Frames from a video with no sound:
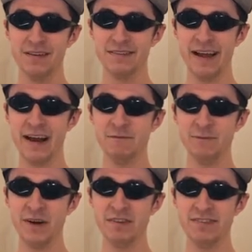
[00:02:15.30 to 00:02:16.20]

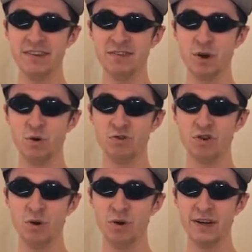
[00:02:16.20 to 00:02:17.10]
San
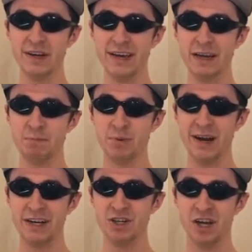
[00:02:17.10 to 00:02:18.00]
Francisco's Golden Gate
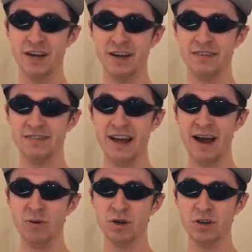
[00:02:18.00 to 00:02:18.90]
Bridge is
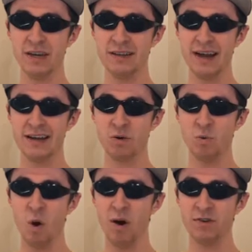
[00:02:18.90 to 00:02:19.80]
now looking like a
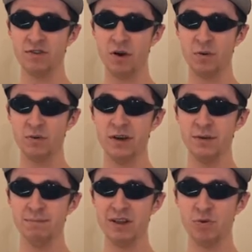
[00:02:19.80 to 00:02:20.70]
war zone
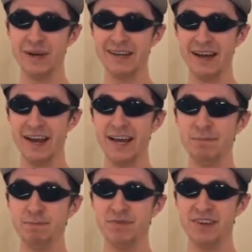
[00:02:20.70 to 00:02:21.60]
between
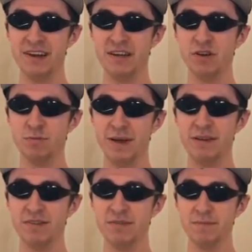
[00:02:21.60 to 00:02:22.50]
apes and
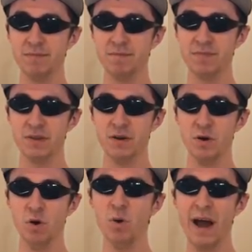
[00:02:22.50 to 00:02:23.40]
humans.
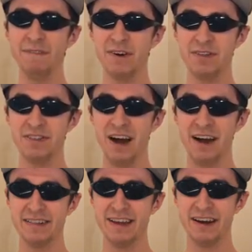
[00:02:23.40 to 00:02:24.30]
Whoever
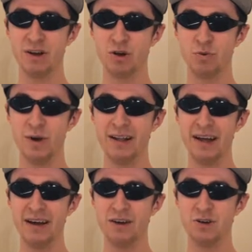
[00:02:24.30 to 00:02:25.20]
thought that a
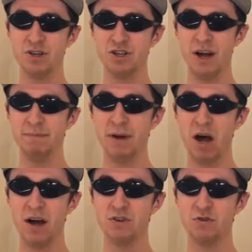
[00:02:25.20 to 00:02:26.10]
gorilla could jump
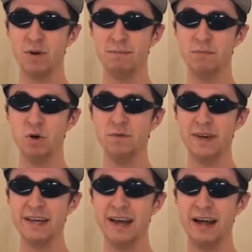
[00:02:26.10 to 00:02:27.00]
onto a
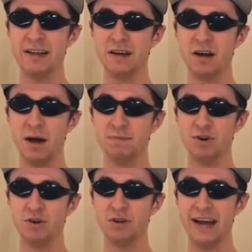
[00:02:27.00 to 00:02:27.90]
moving
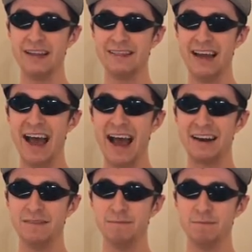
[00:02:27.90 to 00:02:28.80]
helicopter like that?